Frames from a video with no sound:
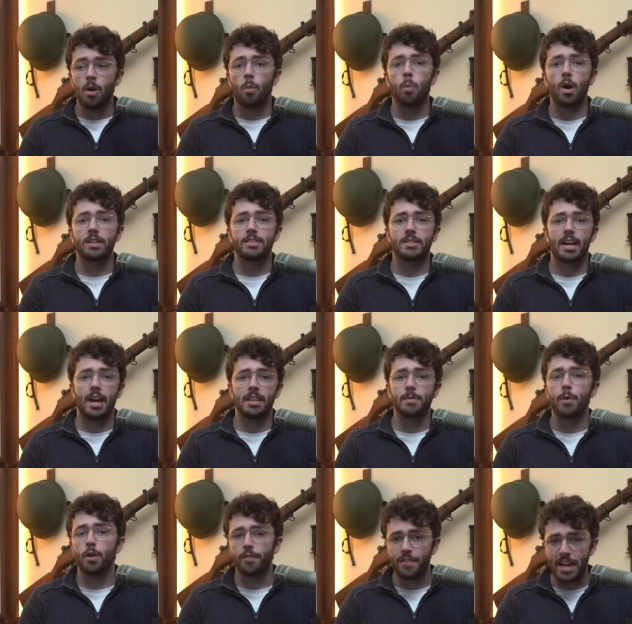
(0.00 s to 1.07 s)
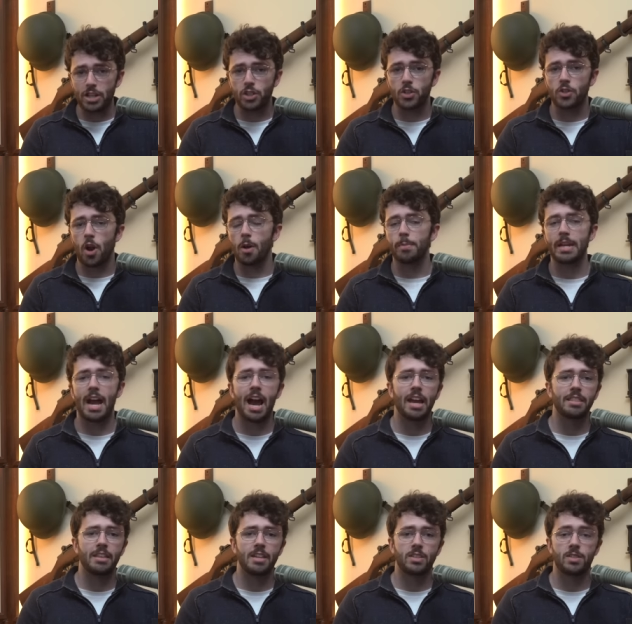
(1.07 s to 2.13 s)
what uh, the motivations are
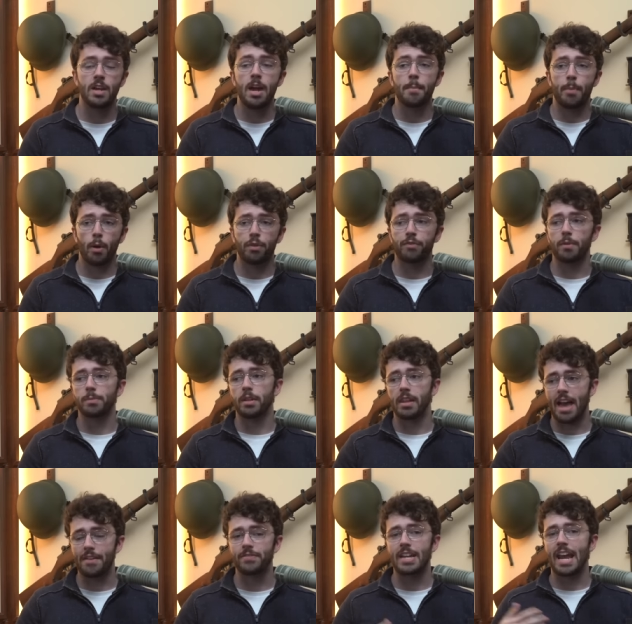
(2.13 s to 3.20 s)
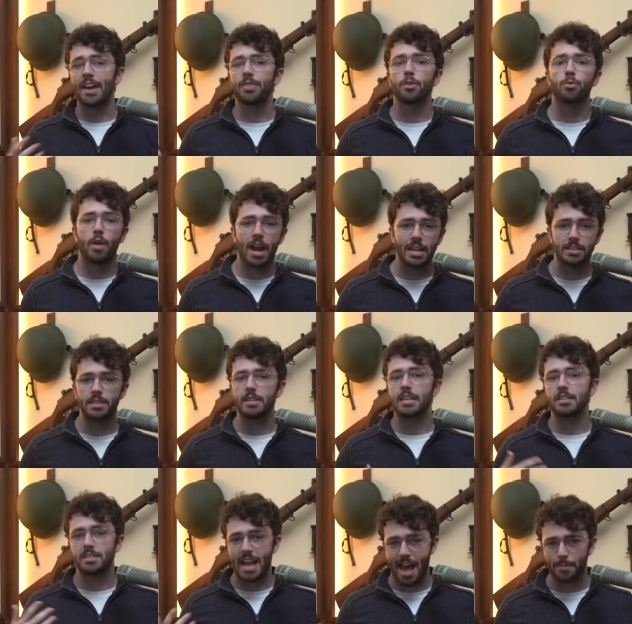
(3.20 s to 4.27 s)
behind this this, both from the left and the right and
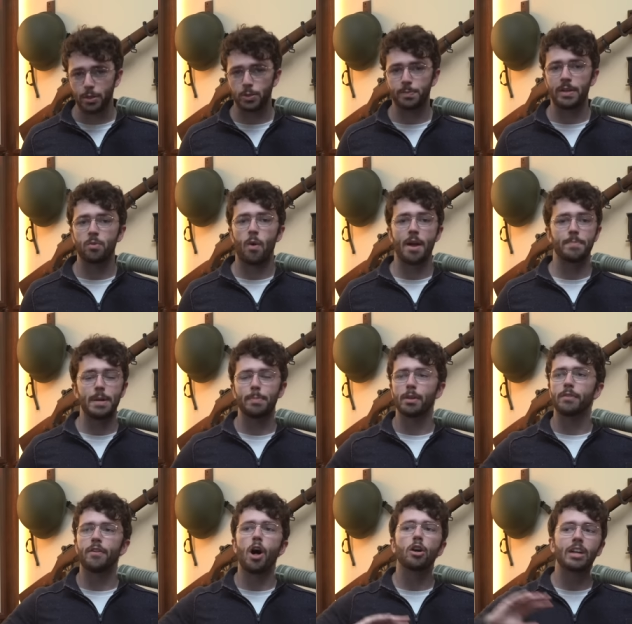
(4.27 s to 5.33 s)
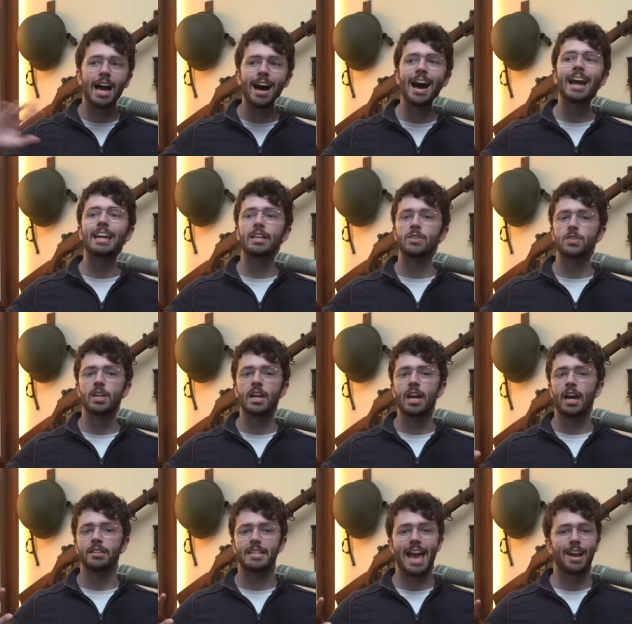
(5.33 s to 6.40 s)
the establishment, why people of all kinds
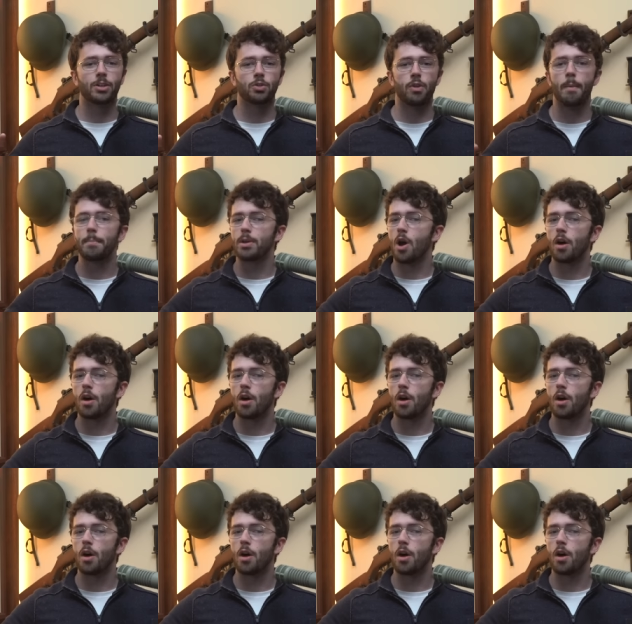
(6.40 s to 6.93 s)
attack Trump at